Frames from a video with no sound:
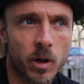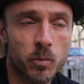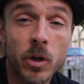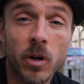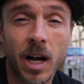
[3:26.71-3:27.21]
a
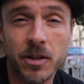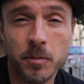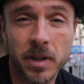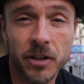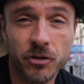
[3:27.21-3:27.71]
real
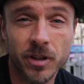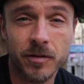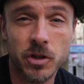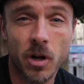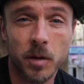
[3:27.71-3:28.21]
contemplation
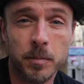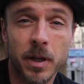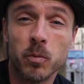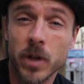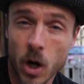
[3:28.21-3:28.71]
of a dog
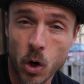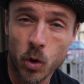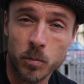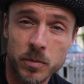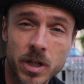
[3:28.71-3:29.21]
being
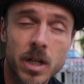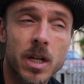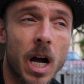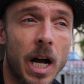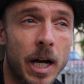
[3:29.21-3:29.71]
rehomed.
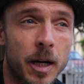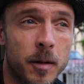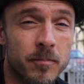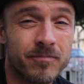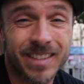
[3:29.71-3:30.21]

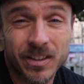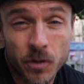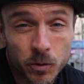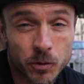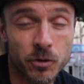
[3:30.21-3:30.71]

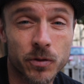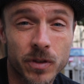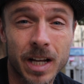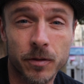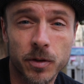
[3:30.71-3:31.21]
Those are
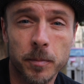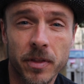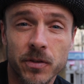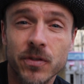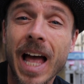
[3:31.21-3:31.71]
just kind of some
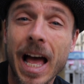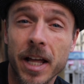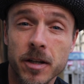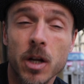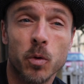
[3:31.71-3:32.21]
of the
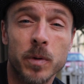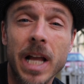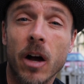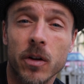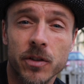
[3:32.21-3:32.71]
sad
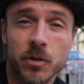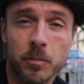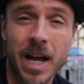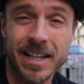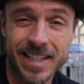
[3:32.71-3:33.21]
realities
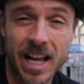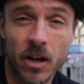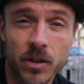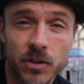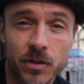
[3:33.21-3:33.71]
and
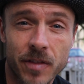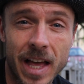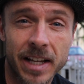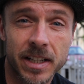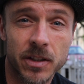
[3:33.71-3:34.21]
practicalities of
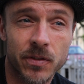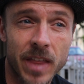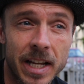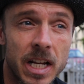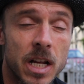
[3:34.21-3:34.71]
that, is
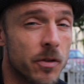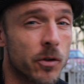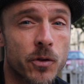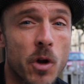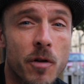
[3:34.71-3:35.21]
that
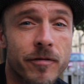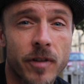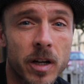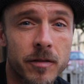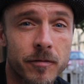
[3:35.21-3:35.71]
there's no
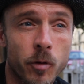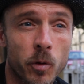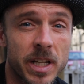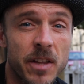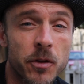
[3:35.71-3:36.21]
fun
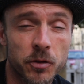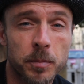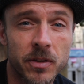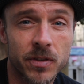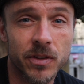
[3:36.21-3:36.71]
for either
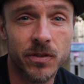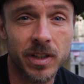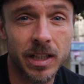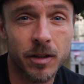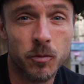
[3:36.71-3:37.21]
species
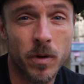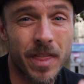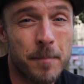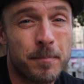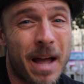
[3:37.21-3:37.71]
to live when
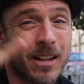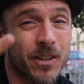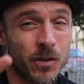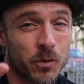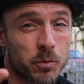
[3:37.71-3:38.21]
that
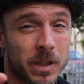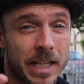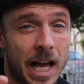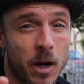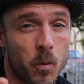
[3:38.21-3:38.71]
balance is
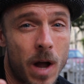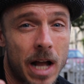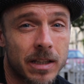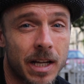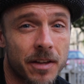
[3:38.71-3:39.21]
really out of
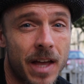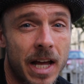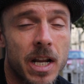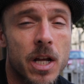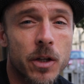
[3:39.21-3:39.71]
whack like
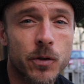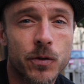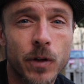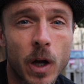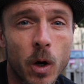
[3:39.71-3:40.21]
that.
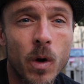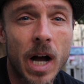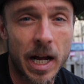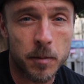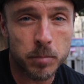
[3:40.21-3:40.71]
So
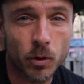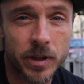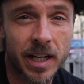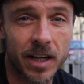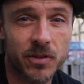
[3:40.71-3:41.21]
I implore
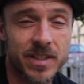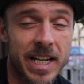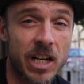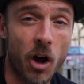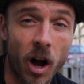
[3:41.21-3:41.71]
you guys to
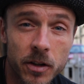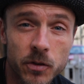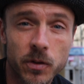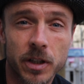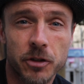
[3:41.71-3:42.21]
take an
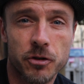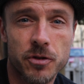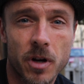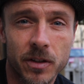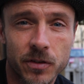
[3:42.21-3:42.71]
honest look at your
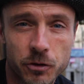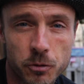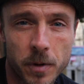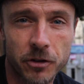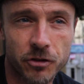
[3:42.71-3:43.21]
dog's
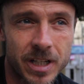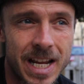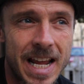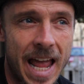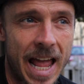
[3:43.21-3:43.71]
situation,
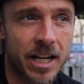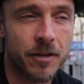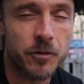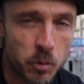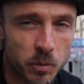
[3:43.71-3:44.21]
and
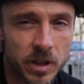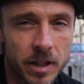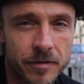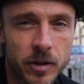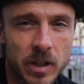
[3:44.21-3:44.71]
if you
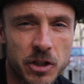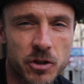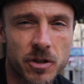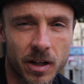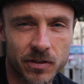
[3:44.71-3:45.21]
really feel like
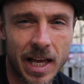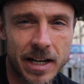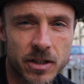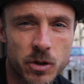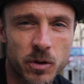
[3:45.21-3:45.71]
your dog's
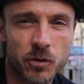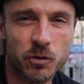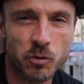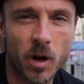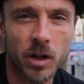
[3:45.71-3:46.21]
attitude is
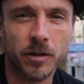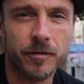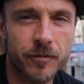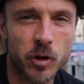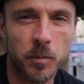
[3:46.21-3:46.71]
stronger,
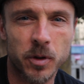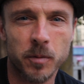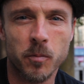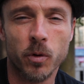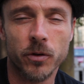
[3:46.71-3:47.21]

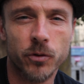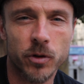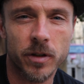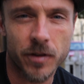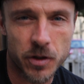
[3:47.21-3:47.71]
firmer, more
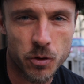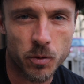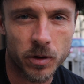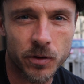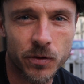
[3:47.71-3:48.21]
assertive than
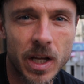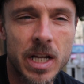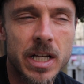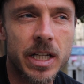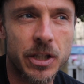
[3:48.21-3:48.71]
yours,
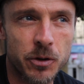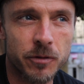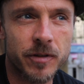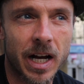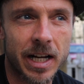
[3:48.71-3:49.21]

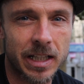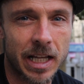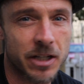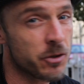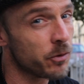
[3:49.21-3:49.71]
you've got
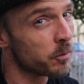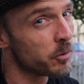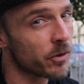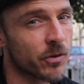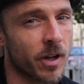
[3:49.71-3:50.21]
to do some
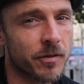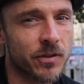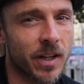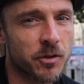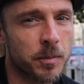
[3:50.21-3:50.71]
real
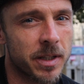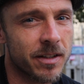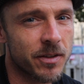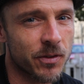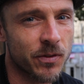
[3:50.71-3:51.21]
self-assessment,
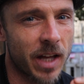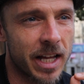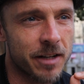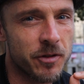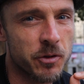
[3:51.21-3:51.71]

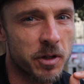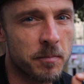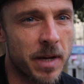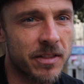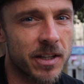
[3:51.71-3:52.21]
decide if you
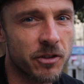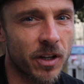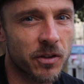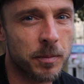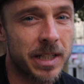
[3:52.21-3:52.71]
can make the
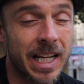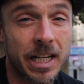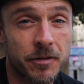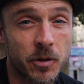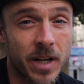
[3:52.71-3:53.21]
adjustment,
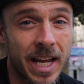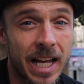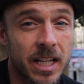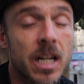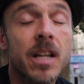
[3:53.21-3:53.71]
and if you
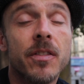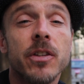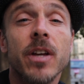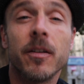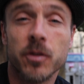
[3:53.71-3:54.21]
can't,
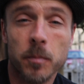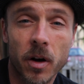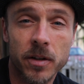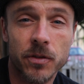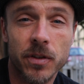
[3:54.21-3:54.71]
then you have some
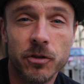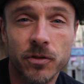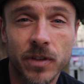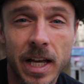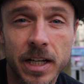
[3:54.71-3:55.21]
hard
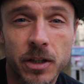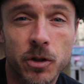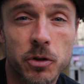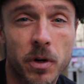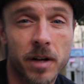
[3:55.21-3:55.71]
decisions ahead of you
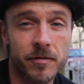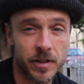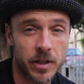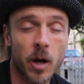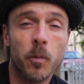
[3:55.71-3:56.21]
to try and
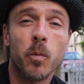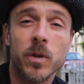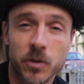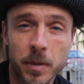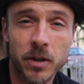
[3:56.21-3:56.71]
figure out
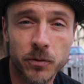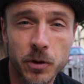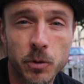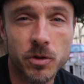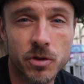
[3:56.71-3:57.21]
what's best
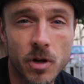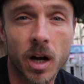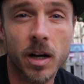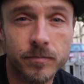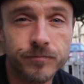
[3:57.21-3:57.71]
for you and your dog.